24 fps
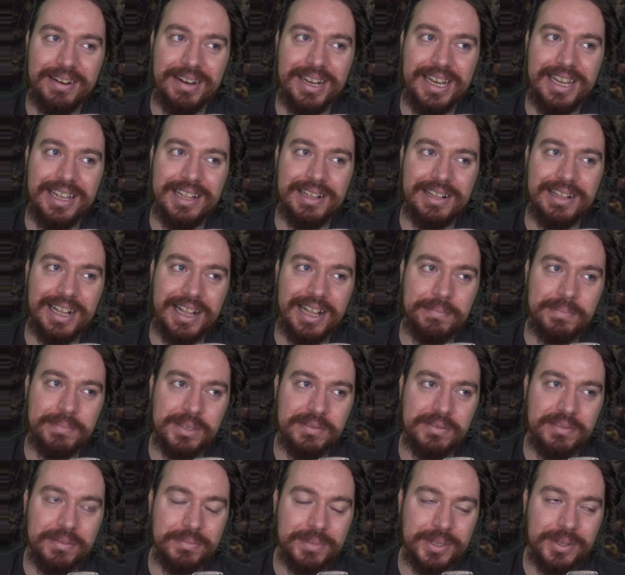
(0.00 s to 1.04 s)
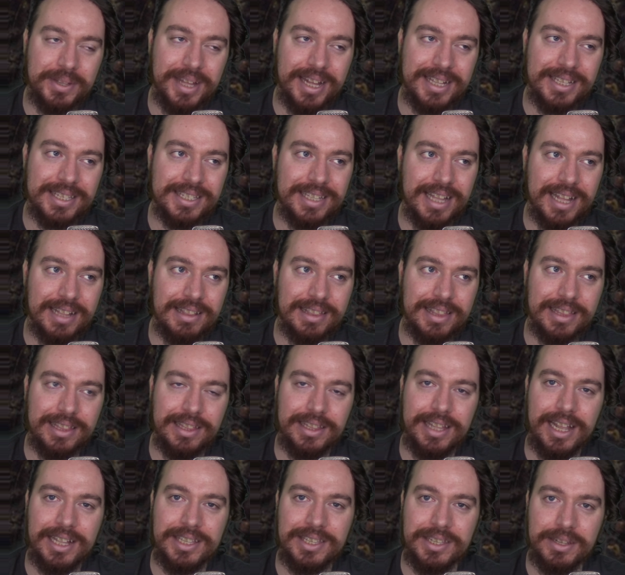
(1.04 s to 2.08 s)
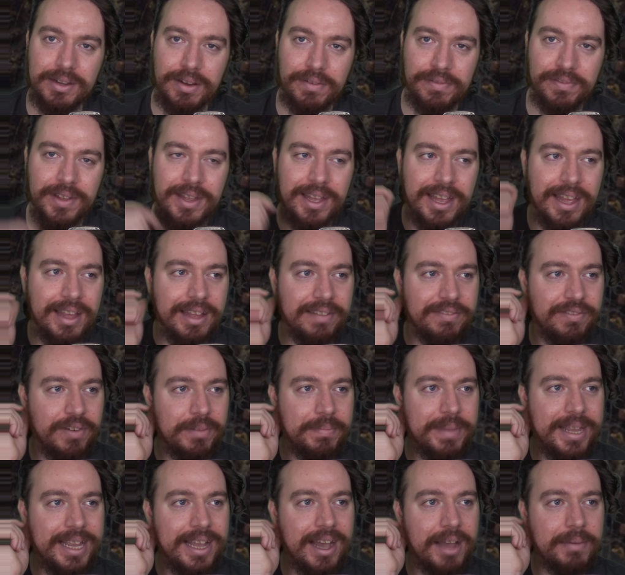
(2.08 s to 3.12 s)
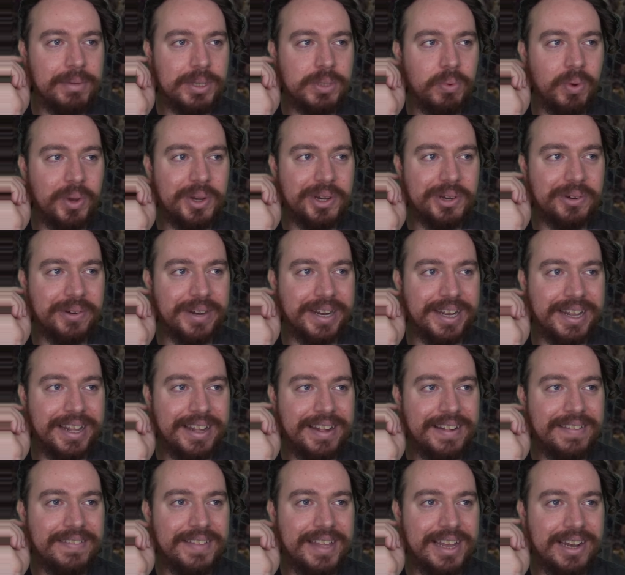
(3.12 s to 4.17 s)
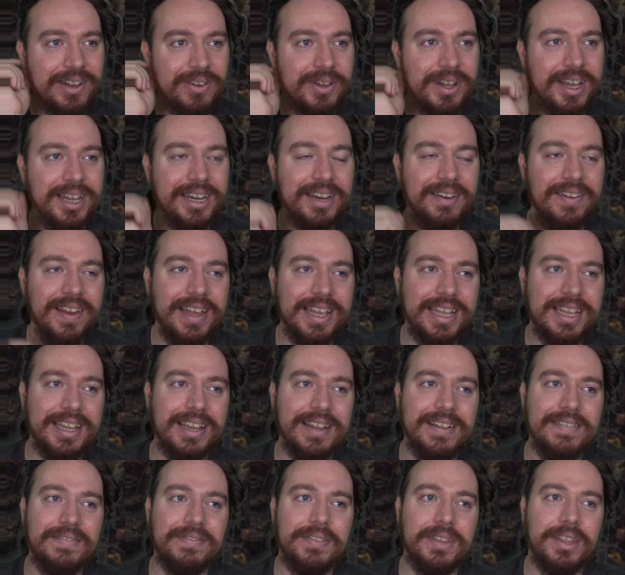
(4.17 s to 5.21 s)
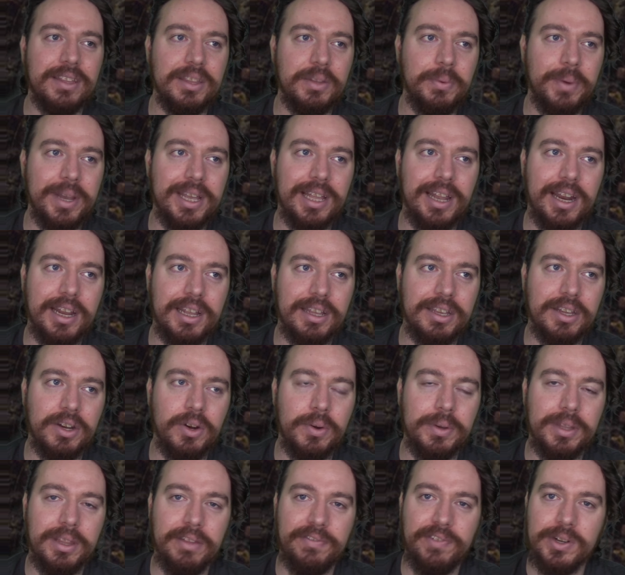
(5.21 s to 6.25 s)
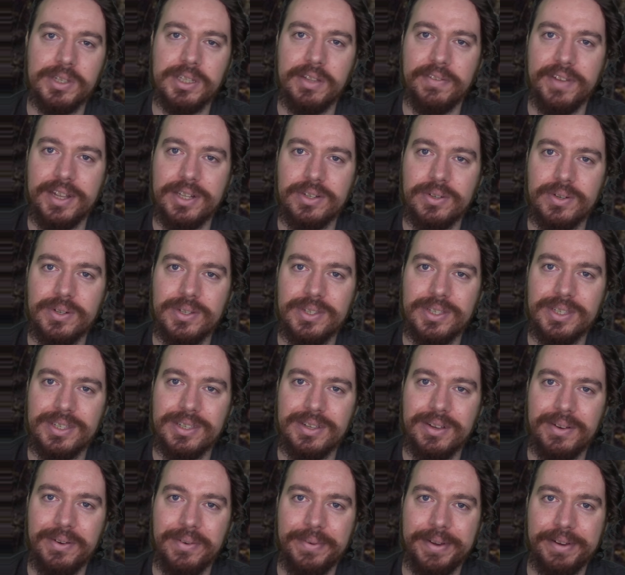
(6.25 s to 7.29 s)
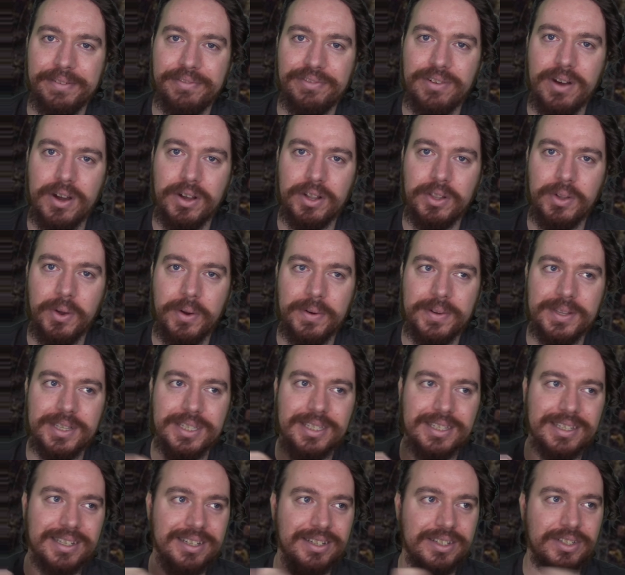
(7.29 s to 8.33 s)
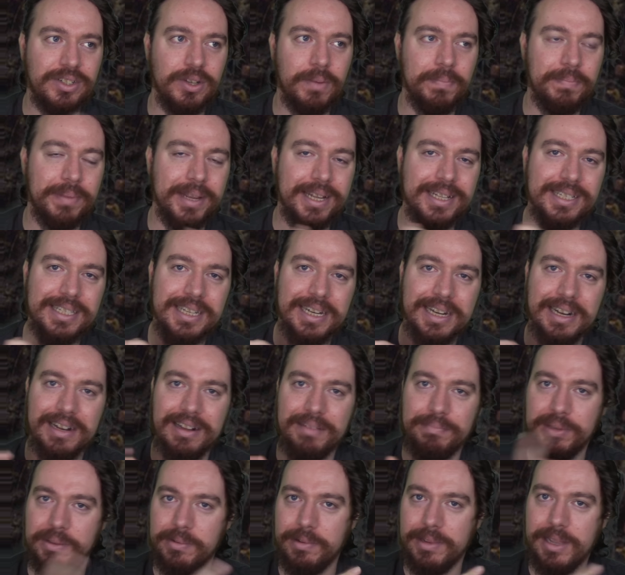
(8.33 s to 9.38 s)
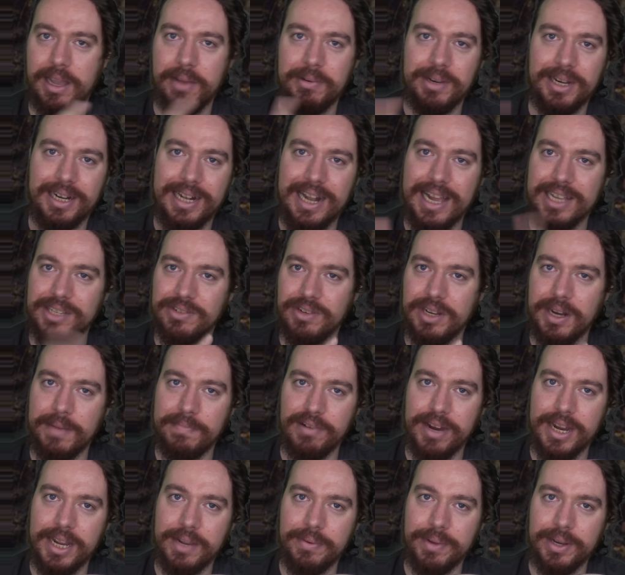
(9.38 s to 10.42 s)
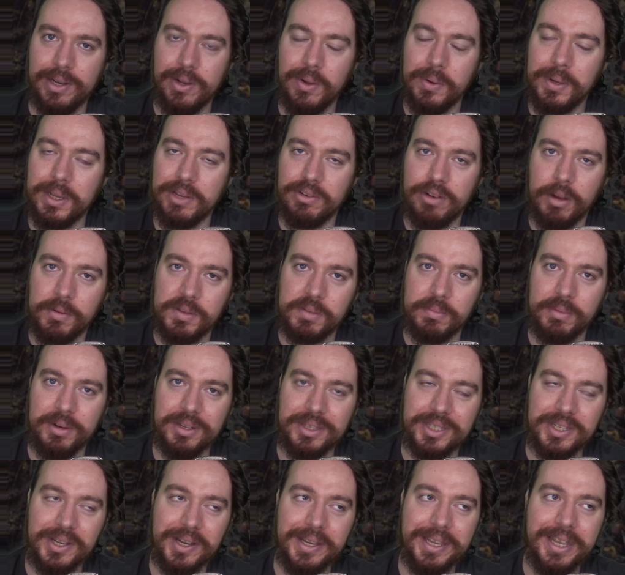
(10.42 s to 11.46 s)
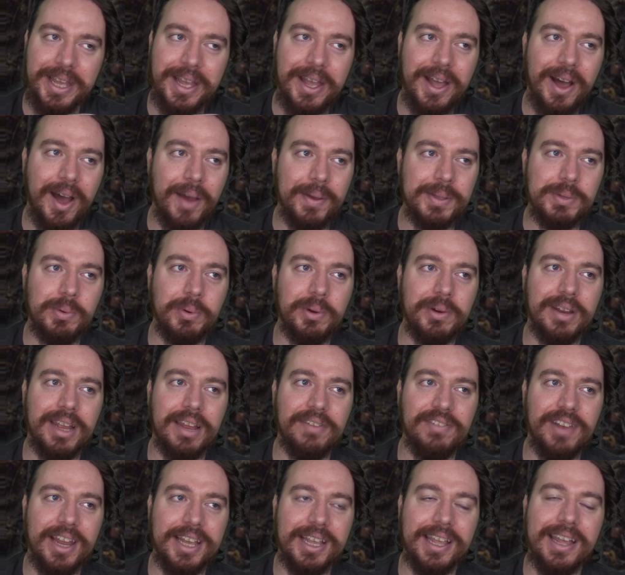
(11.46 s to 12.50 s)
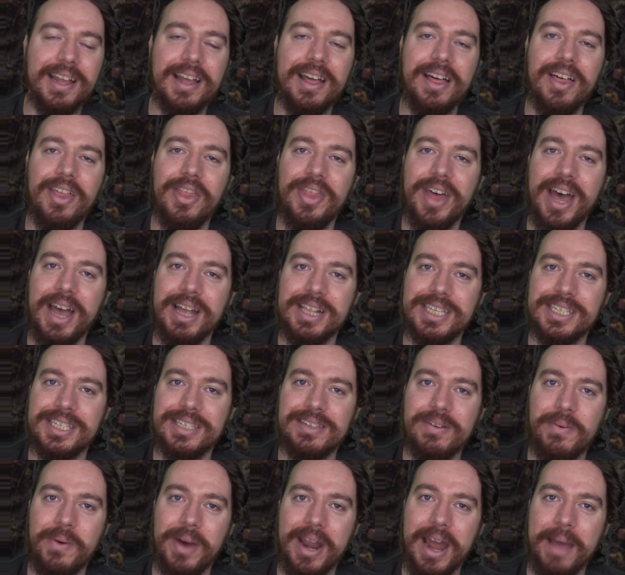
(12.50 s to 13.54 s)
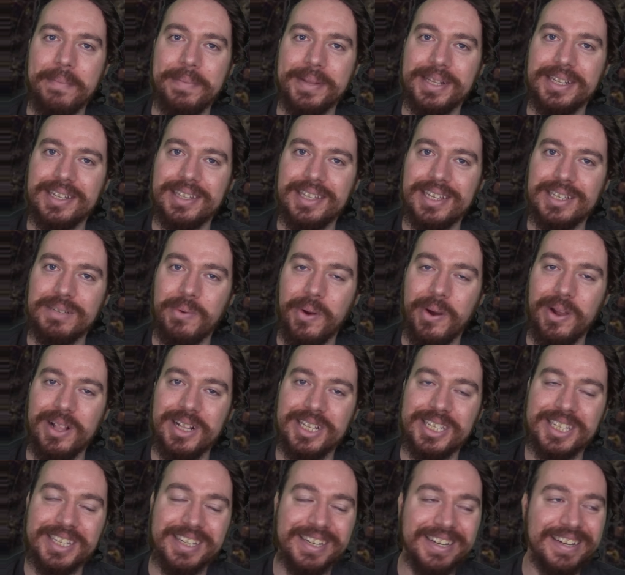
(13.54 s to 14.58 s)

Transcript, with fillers: a little glimpse of him, so that's that. That's enough for me. I was wondering. It looked kind of like the way, like you know, in the first Avengers when Frog Thor is jumping into the between, out of the glass trying to break when Loki drops him out of the sky. I was wondering if like that's what happened in this world,